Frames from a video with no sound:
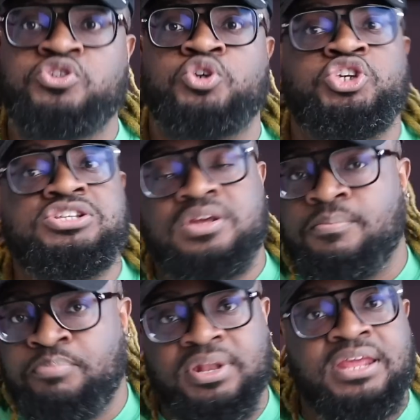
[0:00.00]
So she's
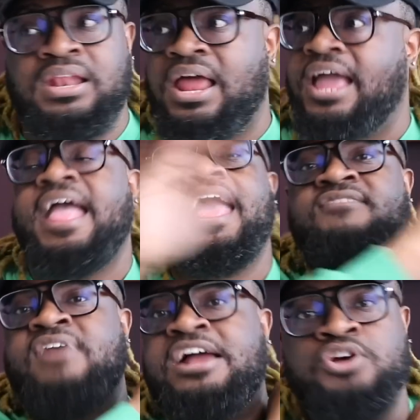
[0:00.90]
completely like,
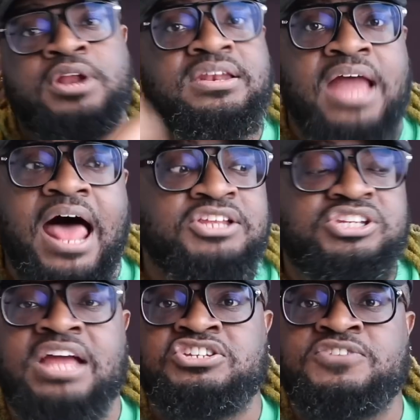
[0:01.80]
if I don't acknowledge
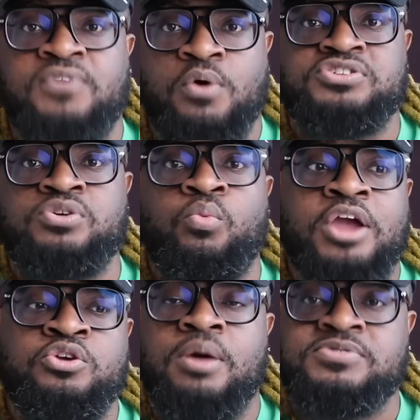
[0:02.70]
and I just focus on
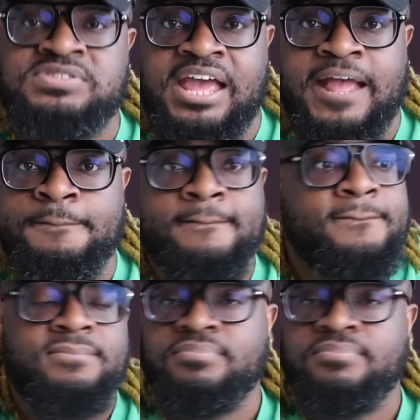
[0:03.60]
why you're upset,